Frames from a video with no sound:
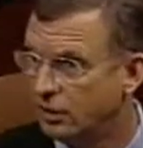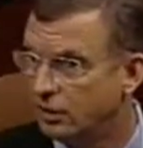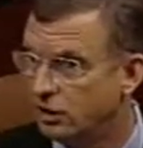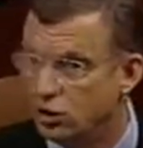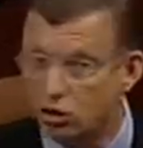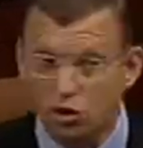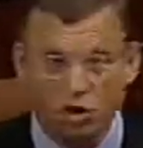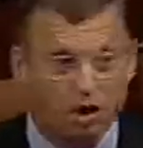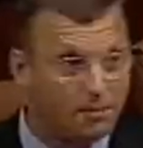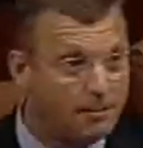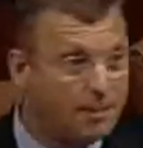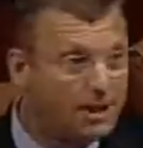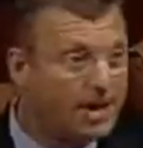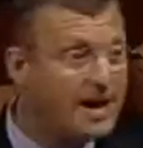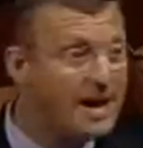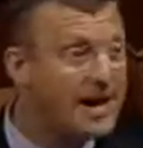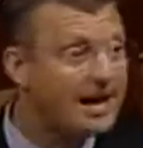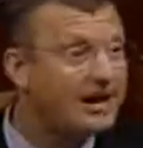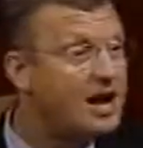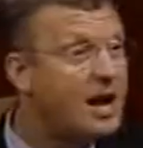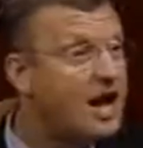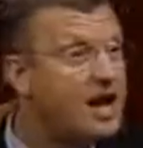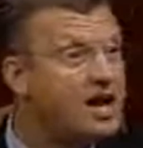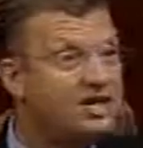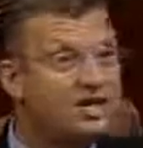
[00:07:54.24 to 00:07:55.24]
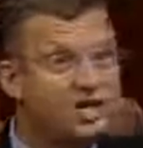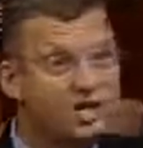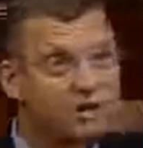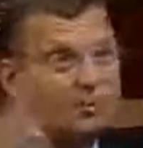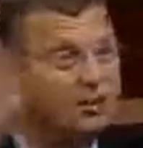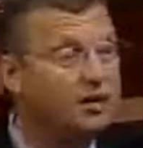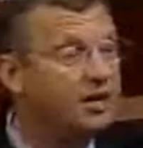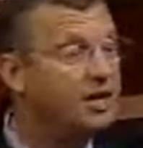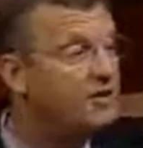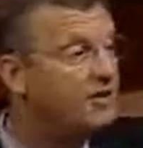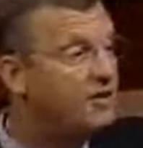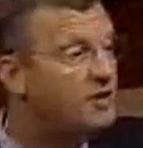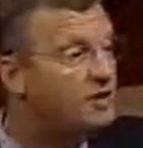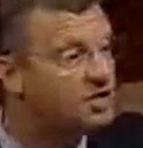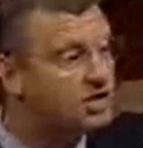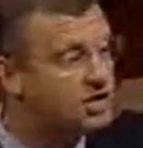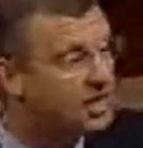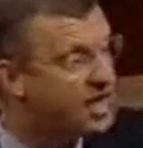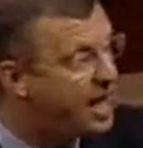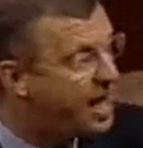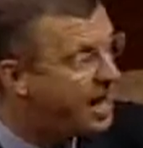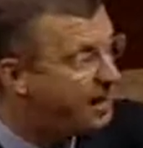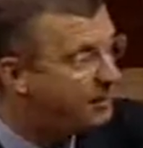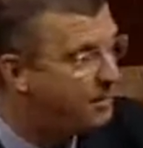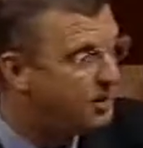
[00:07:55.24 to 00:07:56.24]
You can be agnostic, believe there's a
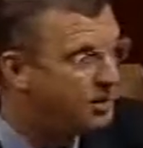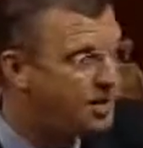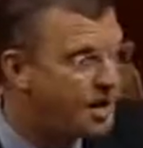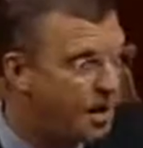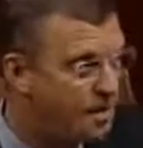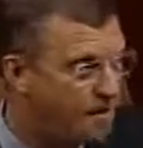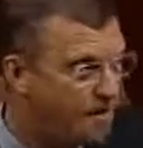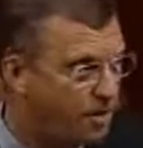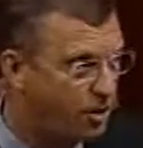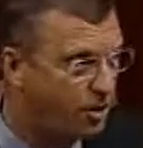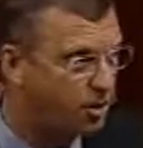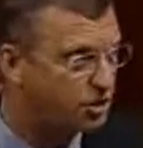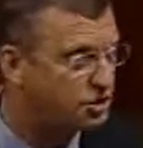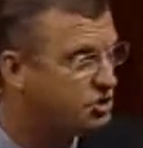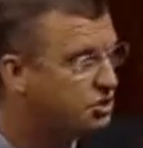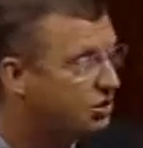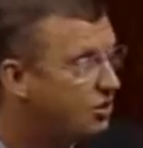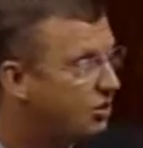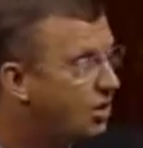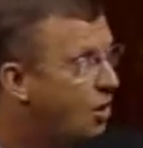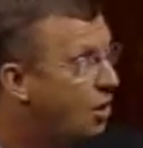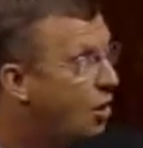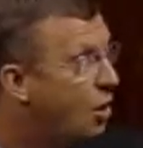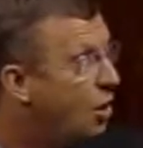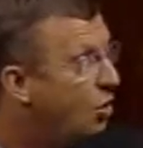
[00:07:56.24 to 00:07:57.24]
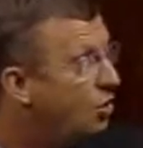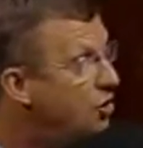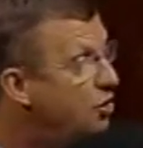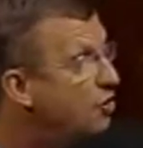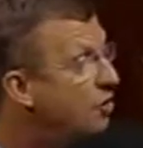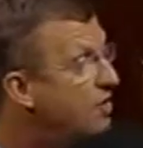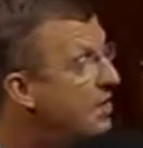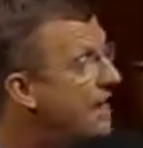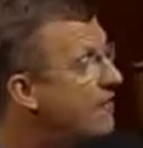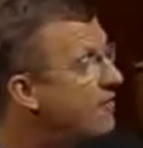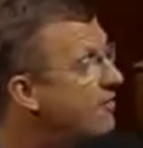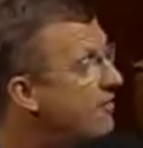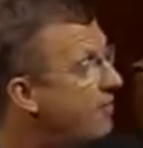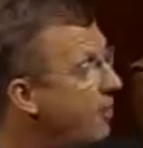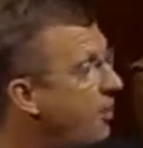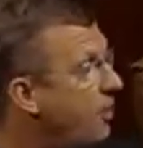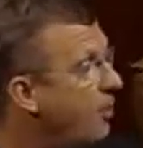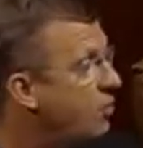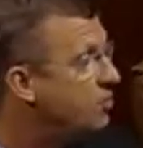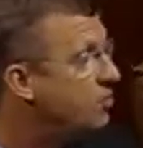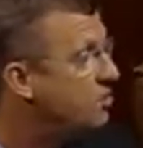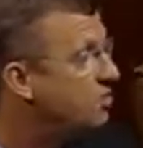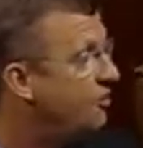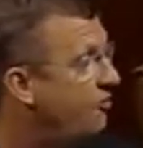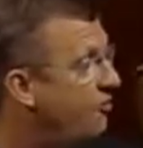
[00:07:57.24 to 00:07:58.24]
God but not personal, or you can have a
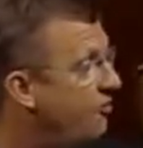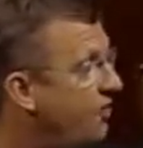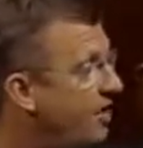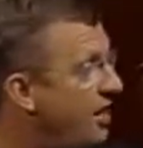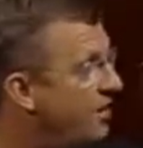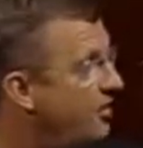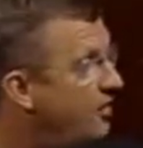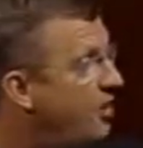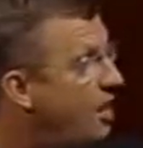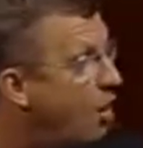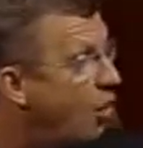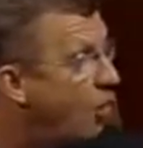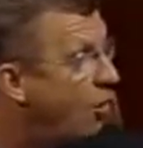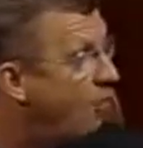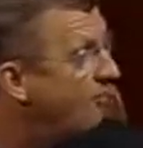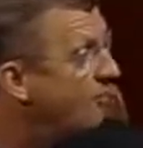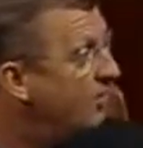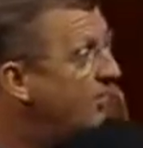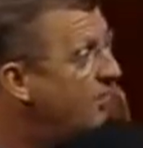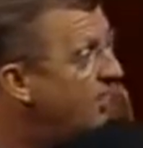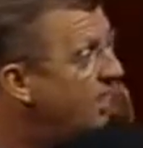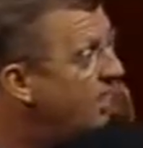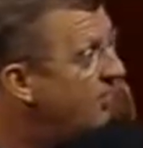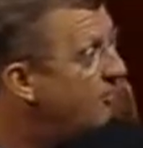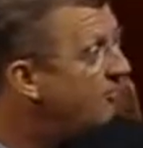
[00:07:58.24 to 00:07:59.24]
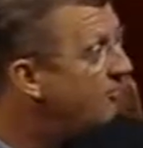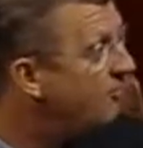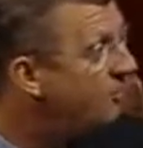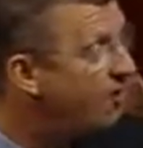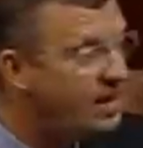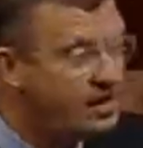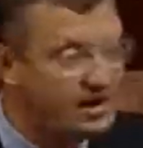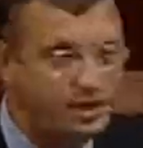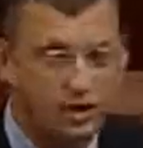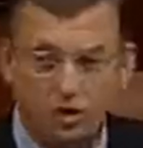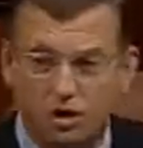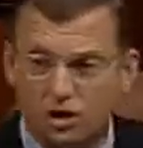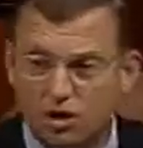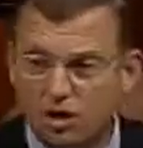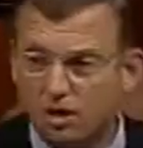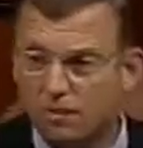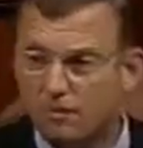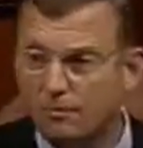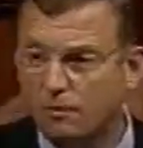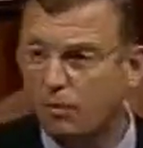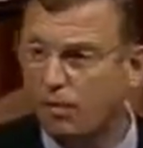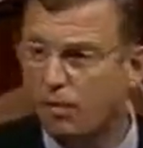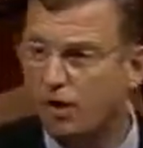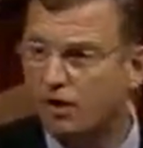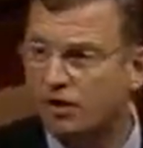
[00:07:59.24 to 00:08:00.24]
personal faith or of another variety, or you
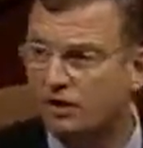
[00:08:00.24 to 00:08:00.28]
can